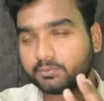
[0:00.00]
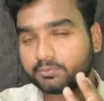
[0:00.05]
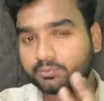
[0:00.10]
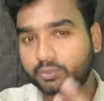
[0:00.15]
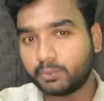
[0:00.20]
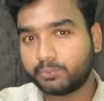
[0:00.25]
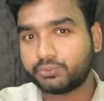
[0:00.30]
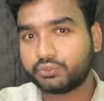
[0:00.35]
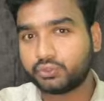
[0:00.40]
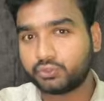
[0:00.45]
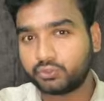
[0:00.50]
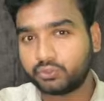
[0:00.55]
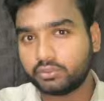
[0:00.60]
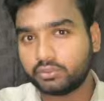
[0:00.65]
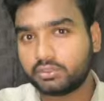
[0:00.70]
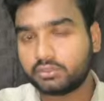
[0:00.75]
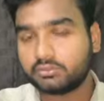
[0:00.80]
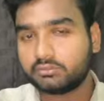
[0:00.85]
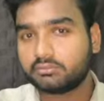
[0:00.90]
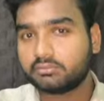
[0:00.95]
Bobshoot
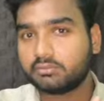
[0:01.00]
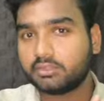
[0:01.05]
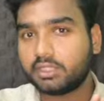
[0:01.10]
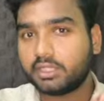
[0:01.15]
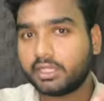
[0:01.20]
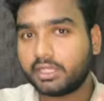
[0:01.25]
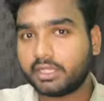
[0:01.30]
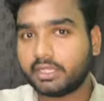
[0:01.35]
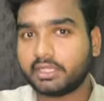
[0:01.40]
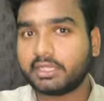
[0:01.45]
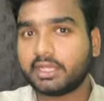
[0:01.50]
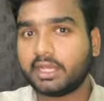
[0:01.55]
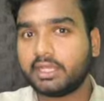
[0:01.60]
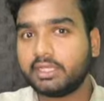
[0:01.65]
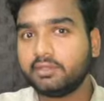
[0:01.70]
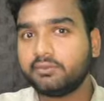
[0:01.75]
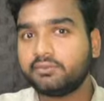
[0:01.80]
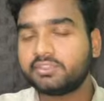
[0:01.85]
in Kali,